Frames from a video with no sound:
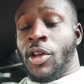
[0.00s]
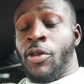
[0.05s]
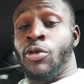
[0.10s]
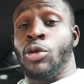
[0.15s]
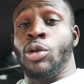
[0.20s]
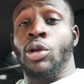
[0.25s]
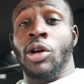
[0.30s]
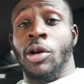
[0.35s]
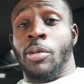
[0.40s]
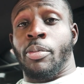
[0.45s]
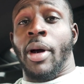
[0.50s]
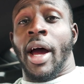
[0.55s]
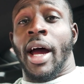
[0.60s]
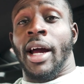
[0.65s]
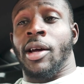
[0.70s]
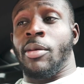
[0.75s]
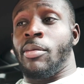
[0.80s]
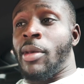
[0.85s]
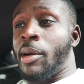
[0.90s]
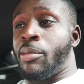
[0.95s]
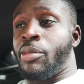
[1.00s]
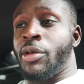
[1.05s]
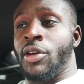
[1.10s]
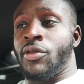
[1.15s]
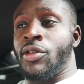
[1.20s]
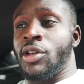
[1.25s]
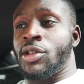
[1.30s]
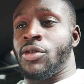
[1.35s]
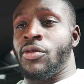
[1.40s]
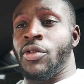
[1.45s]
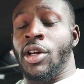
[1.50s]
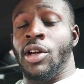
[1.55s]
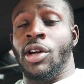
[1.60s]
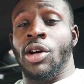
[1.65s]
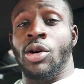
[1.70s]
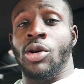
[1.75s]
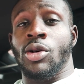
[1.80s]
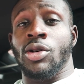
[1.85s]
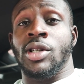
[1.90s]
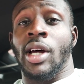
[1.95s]
If you look back in my previous
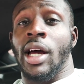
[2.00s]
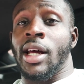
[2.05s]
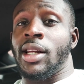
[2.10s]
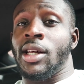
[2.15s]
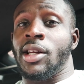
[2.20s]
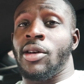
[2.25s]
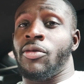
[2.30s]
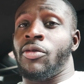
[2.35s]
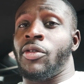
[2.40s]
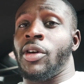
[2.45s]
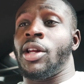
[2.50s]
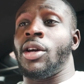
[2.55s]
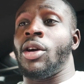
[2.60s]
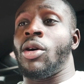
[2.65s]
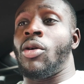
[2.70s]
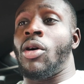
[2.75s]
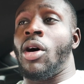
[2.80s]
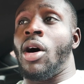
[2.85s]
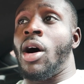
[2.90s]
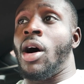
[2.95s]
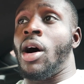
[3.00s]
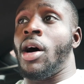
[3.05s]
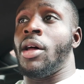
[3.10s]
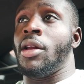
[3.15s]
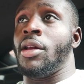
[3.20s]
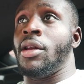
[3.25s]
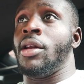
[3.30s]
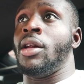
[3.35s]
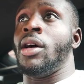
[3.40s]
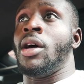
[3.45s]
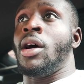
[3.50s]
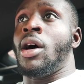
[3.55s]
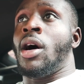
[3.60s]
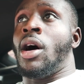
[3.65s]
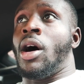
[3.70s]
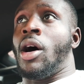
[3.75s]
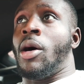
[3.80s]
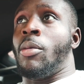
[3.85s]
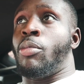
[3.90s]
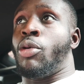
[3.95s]
videos, I did a video
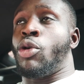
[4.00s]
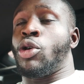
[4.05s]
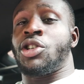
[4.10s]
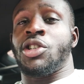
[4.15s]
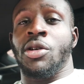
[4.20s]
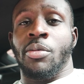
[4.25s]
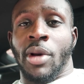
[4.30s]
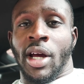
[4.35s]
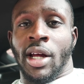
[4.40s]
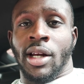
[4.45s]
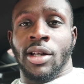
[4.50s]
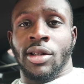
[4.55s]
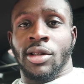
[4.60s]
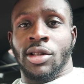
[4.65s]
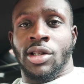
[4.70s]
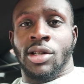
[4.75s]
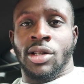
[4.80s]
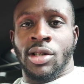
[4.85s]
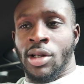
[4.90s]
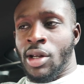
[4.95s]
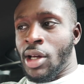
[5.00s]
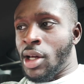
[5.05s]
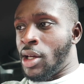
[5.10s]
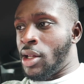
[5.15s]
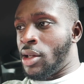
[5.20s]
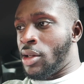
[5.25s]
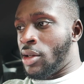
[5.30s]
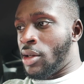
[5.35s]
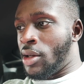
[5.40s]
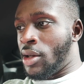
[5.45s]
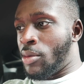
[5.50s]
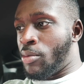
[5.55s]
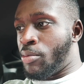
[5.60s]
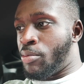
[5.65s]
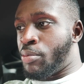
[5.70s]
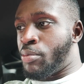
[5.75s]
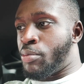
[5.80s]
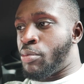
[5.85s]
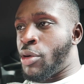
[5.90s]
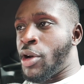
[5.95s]
on Porsche maintenance,
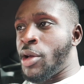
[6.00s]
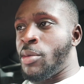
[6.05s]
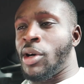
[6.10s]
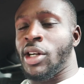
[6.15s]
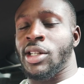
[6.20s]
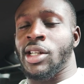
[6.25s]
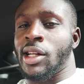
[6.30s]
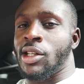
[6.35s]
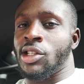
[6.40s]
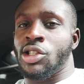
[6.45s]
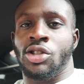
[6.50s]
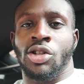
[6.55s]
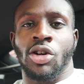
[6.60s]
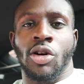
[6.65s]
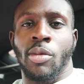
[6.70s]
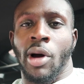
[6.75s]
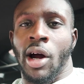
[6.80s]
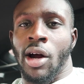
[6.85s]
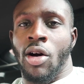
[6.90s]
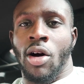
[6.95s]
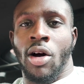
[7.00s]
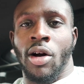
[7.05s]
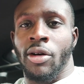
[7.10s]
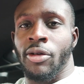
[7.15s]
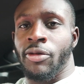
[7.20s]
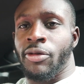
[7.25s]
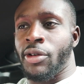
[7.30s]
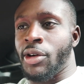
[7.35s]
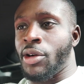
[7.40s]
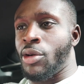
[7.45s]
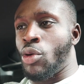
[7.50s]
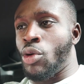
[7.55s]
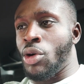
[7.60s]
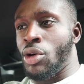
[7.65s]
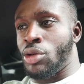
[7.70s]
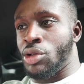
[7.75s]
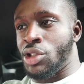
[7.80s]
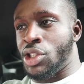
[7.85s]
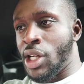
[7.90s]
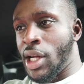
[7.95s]
and pretty much I just took my car in for an
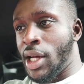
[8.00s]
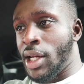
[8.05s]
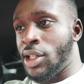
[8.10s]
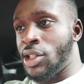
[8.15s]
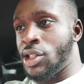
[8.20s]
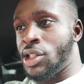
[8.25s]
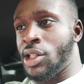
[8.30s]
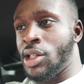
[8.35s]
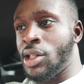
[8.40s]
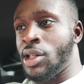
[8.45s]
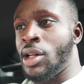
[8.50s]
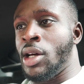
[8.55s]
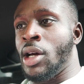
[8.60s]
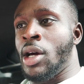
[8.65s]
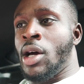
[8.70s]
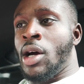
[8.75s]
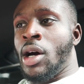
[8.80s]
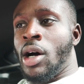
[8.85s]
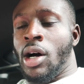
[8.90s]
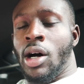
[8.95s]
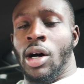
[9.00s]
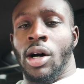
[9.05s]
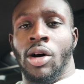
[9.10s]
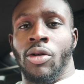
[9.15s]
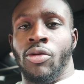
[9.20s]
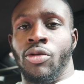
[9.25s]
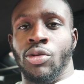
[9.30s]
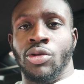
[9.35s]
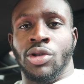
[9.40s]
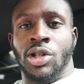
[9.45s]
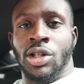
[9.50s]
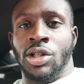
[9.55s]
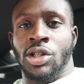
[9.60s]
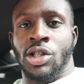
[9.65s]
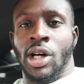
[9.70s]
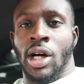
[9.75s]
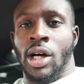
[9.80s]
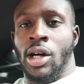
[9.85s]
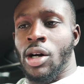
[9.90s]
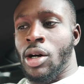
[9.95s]
oil change and a routine
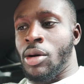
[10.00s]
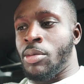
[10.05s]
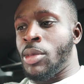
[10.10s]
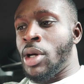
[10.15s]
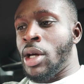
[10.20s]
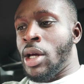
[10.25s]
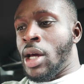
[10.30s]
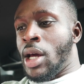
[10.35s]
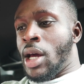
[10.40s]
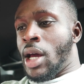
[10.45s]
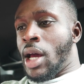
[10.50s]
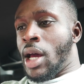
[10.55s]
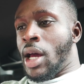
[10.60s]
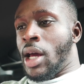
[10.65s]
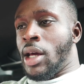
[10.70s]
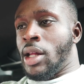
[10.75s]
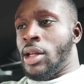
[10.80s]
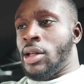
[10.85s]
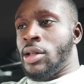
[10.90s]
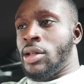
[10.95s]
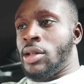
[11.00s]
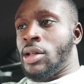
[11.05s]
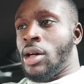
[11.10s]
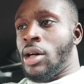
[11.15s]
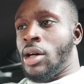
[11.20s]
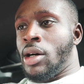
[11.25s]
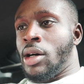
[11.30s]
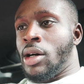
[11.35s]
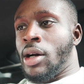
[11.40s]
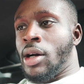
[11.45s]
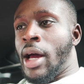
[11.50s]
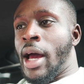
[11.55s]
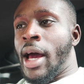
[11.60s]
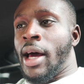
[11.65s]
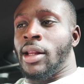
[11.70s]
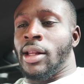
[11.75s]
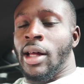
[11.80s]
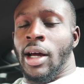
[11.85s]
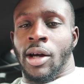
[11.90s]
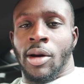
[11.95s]
checkup, and
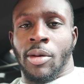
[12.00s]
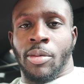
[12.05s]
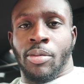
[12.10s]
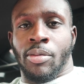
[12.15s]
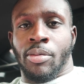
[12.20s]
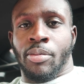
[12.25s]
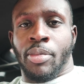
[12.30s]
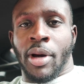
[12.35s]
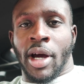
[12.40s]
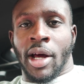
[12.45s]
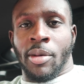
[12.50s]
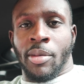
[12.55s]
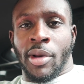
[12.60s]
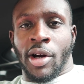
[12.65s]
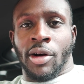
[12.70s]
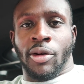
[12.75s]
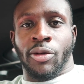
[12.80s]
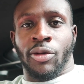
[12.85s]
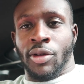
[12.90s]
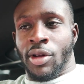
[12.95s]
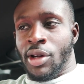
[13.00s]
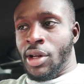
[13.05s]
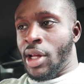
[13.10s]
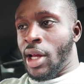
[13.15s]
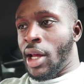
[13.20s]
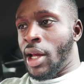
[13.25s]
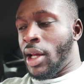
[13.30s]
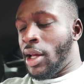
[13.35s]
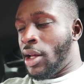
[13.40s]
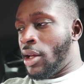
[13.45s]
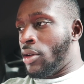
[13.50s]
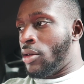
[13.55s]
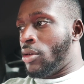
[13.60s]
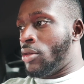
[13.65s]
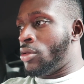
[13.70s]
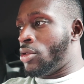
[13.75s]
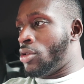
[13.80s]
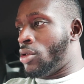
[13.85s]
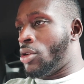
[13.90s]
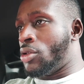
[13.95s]
had like a Panamera for the day,
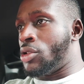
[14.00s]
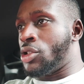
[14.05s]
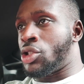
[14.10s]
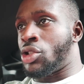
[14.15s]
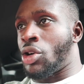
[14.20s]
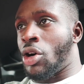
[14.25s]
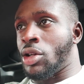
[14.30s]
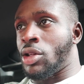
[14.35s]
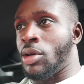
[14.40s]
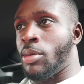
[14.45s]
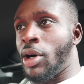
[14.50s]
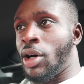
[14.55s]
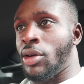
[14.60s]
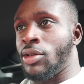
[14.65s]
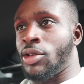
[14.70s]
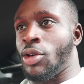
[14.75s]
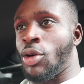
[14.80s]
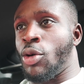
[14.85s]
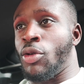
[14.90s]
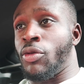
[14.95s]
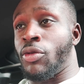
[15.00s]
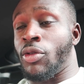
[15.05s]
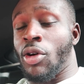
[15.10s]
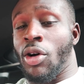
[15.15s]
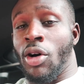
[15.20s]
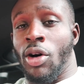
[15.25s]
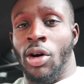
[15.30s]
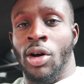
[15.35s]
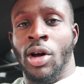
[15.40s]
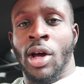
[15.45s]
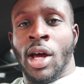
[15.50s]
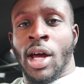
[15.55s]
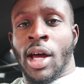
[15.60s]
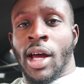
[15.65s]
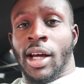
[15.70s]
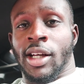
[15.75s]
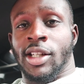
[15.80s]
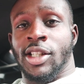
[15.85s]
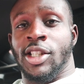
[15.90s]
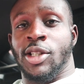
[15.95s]
and you know, just talked about the overall
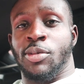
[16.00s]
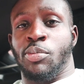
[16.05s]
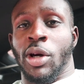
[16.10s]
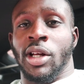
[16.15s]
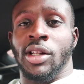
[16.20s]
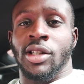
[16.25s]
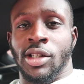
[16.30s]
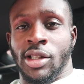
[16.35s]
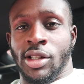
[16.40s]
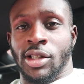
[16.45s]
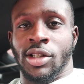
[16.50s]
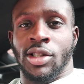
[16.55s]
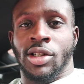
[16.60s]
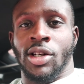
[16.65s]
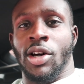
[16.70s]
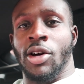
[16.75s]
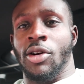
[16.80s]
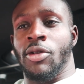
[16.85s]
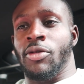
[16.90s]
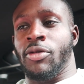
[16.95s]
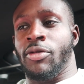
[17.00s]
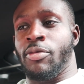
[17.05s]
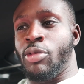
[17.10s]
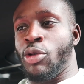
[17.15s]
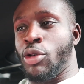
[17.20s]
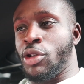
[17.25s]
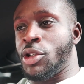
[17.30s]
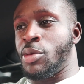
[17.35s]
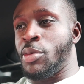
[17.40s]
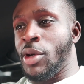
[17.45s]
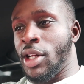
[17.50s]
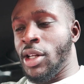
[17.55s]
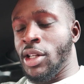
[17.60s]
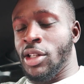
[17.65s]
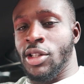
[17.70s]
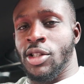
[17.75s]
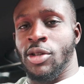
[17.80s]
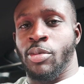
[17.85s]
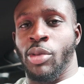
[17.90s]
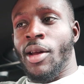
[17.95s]
expenses of Porsche
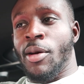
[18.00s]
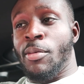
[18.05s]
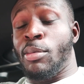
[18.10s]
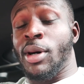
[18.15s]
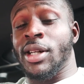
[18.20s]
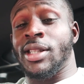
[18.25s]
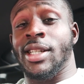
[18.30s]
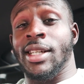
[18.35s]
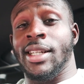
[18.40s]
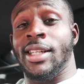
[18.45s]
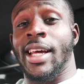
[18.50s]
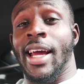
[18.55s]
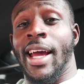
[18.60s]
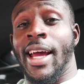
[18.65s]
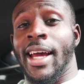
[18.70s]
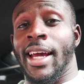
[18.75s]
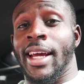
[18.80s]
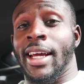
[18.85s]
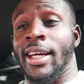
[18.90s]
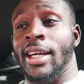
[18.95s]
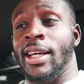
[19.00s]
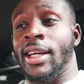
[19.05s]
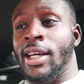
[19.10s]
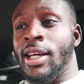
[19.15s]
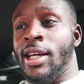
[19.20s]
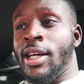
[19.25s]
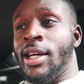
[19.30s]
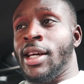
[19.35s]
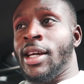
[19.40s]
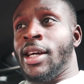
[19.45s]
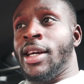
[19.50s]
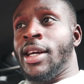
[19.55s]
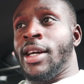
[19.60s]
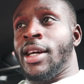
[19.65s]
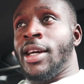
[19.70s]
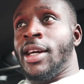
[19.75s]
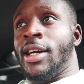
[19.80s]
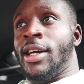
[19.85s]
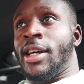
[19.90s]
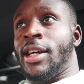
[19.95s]
maintenance. But today,
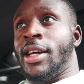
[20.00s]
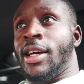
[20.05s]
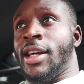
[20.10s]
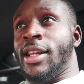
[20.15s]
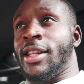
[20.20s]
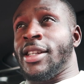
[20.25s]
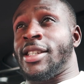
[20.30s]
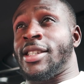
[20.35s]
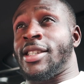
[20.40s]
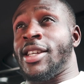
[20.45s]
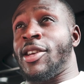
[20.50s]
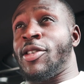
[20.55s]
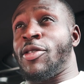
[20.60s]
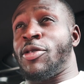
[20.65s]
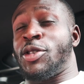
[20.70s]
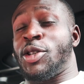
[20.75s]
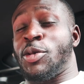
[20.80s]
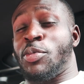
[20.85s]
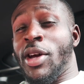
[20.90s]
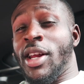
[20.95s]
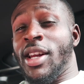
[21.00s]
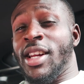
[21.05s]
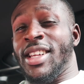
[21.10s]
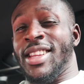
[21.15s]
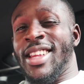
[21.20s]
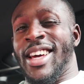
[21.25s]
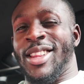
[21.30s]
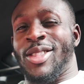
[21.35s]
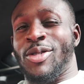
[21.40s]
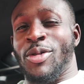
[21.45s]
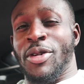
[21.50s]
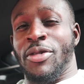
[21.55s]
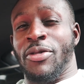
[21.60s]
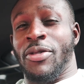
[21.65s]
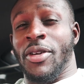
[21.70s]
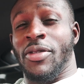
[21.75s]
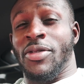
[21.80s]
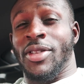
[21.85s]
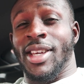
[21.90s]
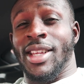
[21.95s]
instead of spending that
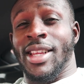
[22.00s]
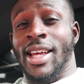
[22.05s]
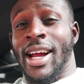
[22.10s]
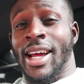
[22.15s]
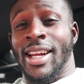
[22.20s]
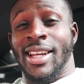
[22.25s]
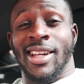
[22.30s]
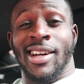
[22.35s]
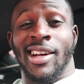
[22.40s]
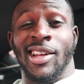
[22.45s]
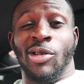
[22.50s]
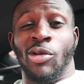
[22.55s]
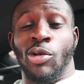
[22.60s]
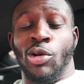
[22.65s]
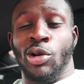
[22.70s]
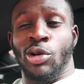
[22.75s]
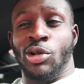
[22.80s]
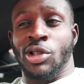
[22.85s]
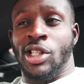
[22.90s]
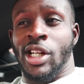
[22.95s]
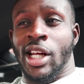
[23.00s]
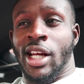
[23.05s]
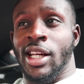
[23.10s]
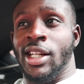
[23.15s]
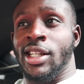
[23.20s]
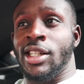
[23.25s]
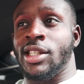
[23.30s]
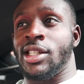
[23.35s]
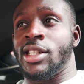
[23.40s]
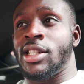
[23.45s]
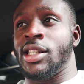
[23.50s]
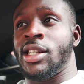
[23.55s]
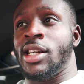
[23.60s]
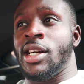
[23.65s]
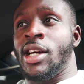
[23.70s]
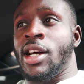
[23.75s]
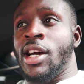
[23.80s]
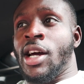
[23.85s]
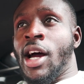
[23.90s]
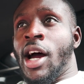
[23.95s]
$350 that I did on the oil change,
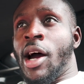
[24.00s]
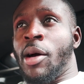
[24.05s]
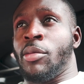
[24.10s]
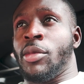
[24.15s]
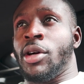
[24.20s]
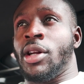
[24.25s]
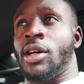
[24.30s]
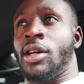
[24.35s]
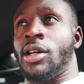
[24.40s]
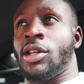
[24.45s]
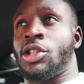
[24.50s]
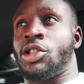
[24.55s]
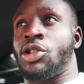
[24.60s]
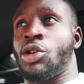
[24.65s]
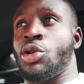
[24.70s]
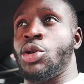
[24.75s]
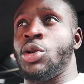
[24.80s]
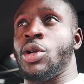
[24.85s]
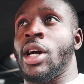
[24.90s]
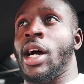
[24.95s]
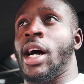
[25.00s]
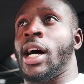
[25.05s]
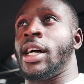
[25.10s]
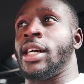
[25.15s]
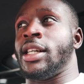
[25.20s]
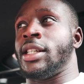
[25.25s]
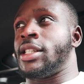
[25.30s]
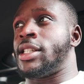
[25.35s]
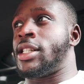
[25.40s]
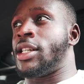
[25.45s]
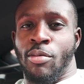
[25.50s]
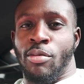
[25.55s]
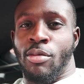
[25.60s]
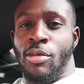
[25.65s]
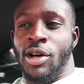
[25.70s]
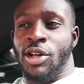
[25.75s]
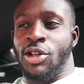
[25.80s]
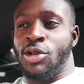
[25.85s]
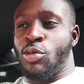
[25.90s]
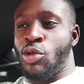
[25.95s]
I'm gonna show you guys a
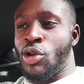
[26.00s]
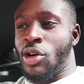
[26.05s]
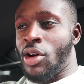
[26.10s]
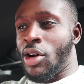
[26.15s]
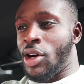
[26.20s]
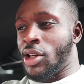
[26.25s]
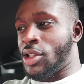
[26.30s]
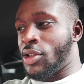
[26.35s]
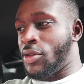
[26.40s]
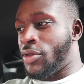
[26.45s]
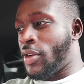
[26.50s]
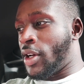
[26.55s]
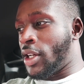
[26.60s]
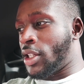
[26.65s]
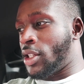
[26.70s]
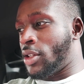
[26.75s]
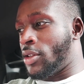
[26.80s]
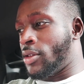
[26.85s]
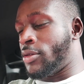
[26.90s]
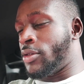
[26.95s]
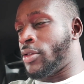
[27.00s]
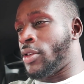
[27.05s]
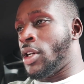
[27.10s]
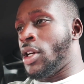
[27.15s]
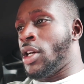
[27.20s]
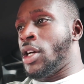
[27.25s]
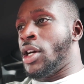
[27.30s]
much more cost-effective